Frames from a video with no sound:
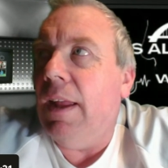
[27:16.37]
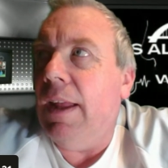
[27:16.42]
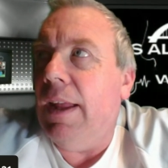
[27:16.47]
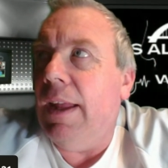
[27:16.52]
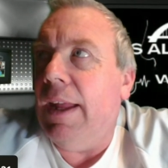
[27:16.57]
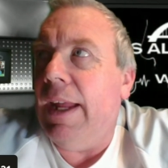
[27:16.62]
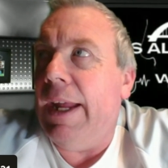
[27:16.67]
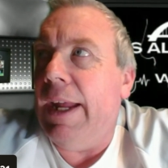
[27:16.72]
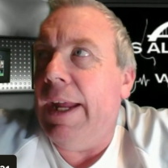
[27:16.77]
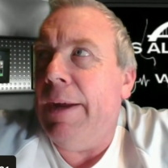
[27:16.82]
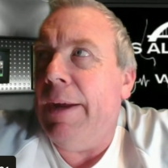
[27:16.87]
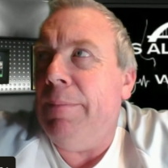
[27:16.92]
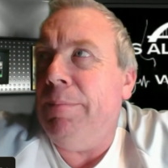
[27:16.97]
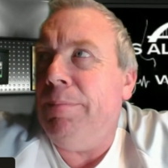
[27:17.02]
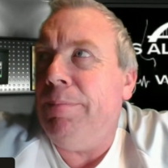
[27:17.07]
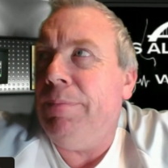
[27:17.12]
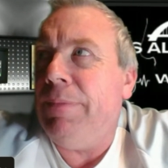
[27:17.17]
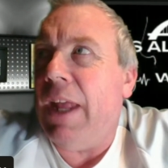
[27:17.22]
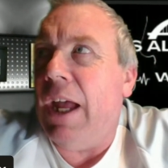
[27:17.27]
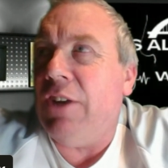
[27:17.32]

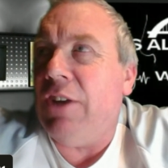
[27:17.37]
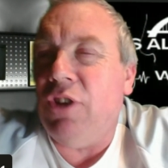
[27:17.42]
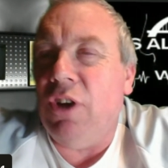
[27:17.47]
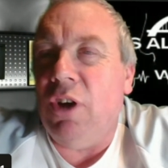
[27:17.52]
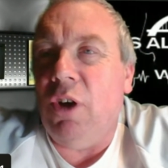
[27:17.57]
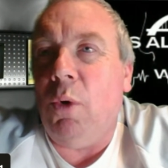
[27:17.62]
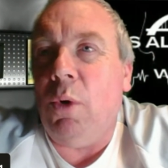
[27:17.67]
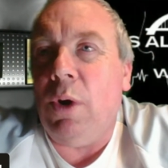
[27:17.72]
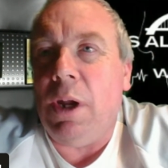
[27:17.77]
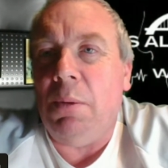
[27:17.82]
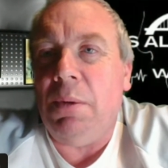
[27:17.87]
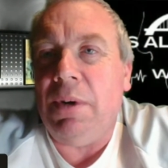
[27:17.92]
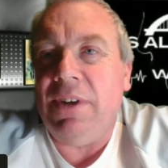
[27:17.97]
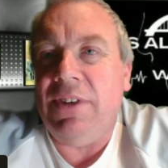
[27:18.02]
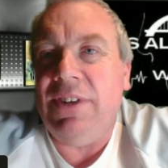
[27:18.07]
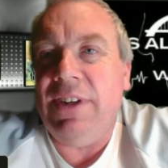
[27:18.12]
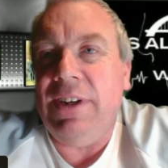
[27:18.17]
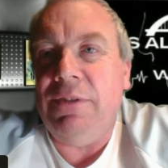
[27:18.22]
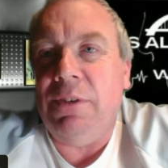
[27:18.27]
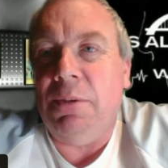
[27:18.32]
all I want to
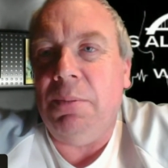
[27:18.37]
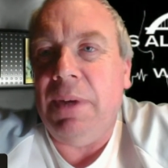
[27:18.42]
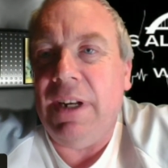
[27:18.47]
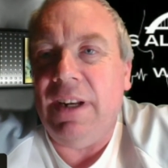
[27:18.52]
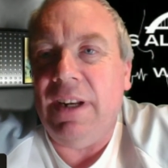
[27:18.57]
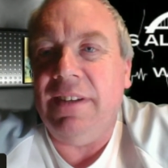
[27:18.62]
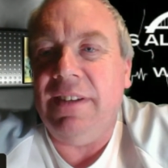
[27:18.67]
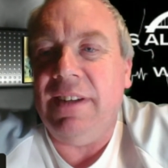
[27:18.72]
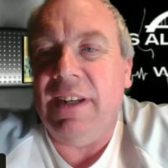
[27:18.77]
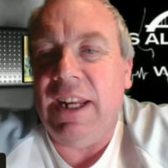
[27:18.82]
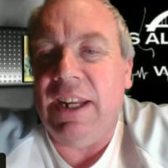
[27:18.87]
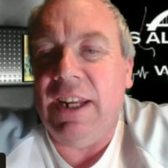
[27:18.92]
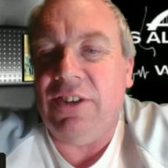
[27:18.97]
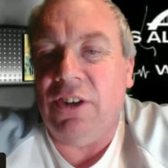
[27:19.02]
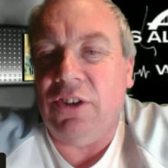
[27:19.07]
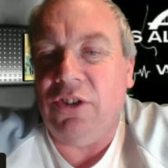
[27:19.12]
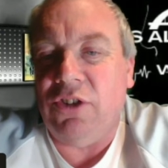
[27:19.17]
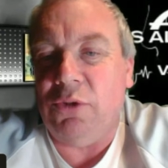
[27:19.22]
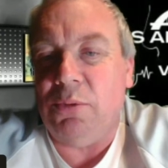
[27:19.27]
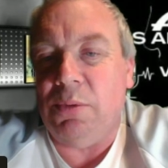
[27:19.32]
see from England tonight is I
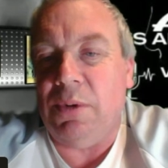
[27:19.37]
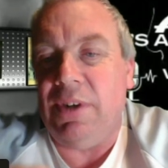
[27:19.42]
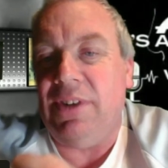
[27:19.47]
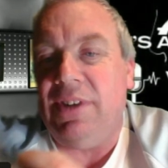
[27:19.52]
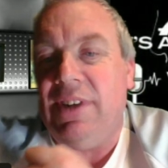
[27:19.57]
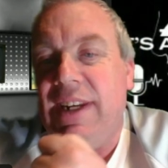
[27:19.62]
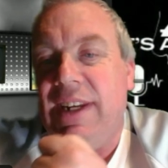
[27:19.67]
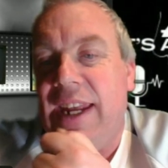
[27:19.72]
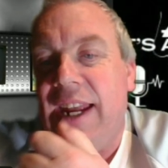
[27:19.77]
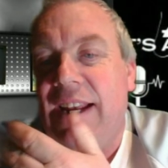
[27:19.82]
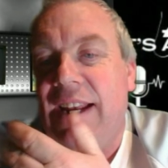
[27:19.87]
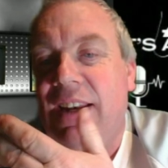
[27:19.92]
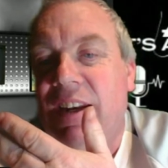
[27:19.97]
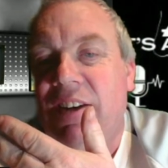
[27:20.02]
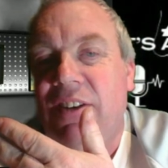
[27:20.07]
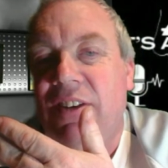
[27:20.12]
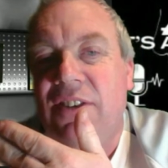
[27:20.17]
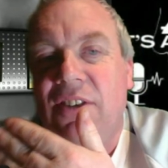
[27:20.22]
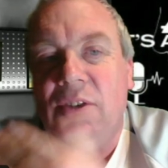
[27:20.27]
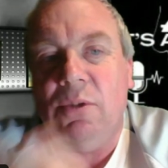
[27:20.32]
just want to see
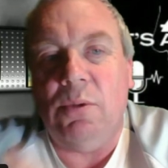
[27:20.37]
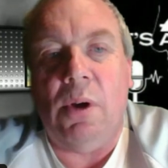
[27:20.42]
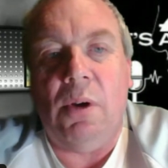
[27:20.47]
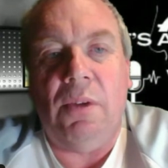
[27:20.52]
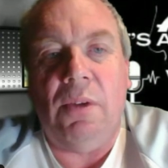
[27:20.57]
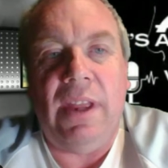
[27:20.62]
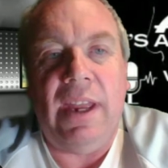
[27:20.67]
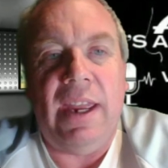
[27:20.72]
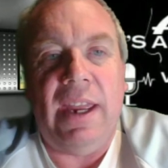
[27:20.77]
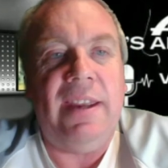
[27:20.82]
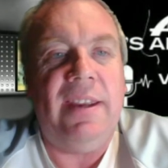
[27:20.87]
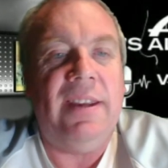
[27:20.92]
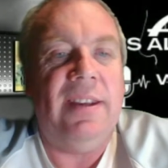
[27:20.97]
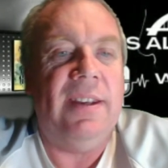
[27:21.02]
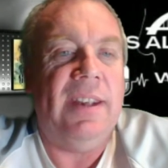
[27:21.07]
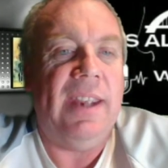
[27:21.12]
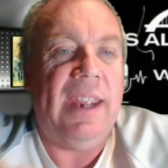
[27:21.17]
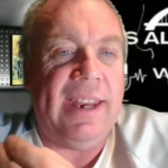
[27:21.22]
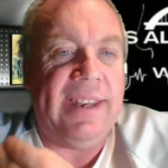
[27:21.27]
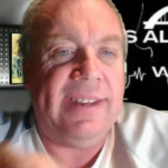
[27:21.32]
England go out there,
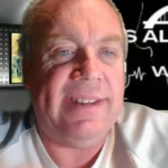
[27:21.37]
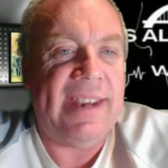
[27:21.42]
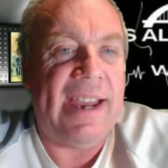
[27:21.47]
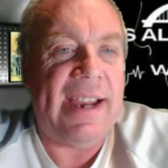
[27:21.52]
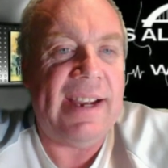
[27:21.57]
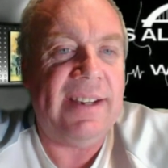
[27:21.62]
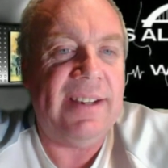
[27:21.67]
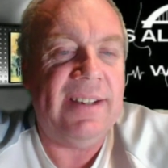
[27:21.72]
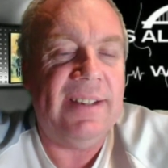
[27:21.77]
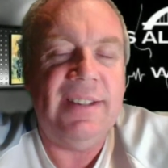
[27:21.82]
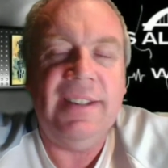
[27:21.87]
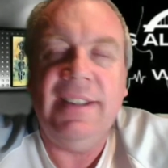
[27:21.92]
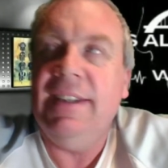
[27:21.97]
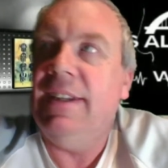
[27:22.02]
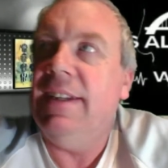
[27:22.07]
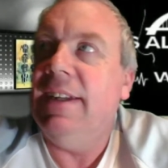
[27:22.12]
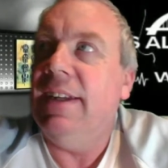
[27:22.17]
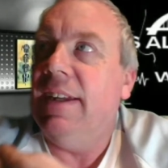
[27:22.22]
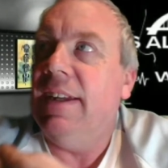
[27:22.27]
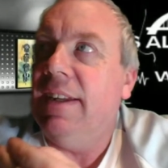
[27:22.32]
attack,
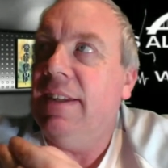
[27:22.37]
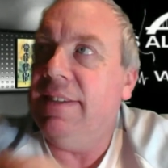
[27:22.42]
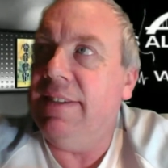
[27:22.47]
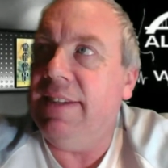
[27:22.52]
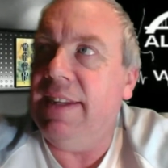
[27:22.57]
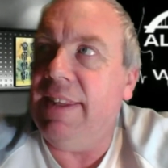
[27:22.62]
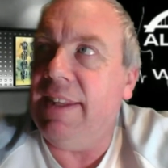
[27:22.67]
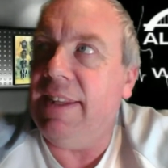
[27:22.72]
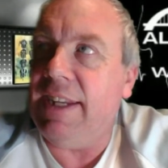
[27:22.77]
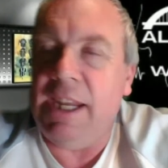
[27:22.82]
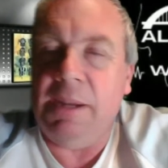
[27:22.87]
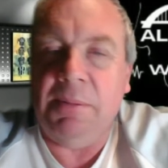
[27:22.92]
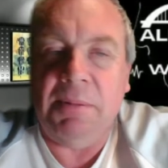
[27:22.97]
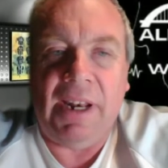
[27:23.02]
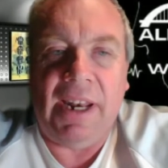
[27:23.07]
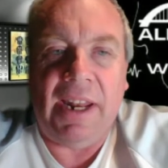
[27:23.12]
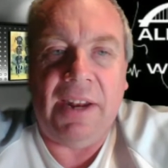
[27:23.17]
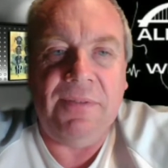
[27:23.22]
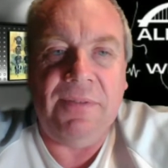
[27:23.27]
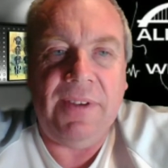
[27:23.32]
take the game to
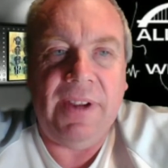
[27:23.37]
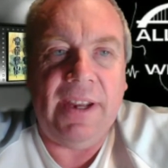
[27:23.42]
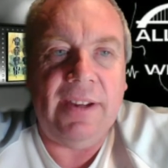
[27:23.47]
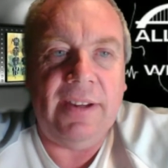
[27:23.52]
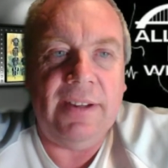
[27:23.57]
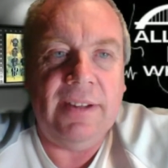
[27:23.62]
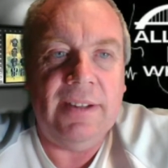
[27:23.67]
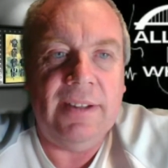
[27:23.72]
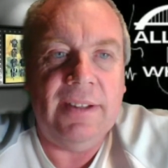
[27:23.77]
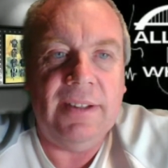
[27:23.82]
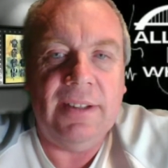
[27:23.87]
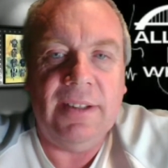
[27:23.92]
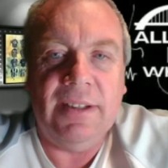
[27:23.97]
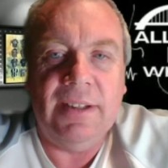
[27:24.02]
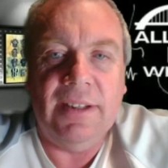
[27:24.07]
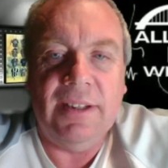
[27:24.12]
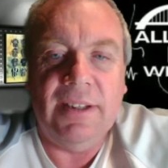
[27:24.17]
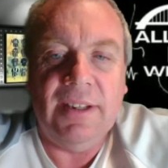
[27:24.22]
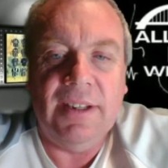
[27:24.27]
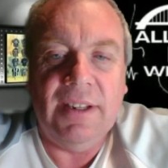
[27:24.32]
Latvia,
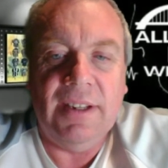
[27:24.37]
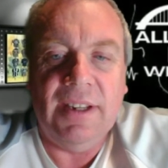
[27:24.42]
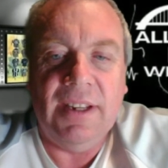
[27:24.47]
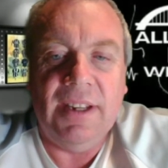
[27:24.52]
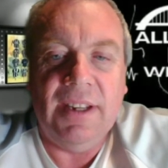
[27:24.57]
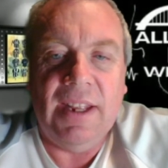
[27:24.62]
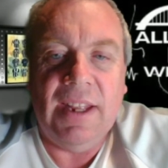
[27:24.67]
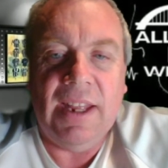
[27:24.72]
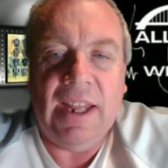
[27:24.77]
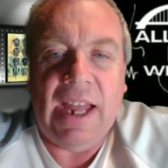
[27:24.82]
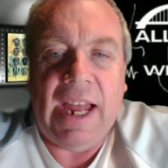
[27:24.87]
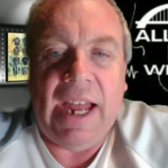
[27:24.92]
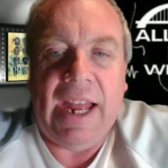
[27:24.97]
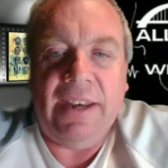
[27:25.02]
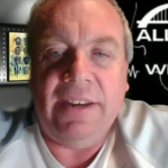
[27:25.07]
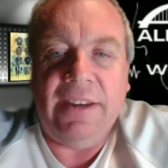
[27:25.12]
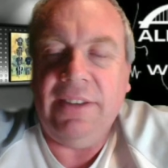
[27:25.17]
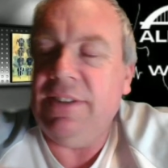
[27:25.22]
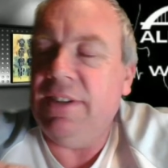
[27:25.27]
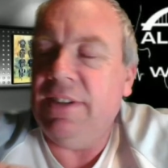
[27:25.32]

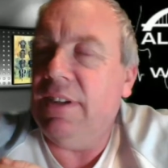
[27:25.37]
and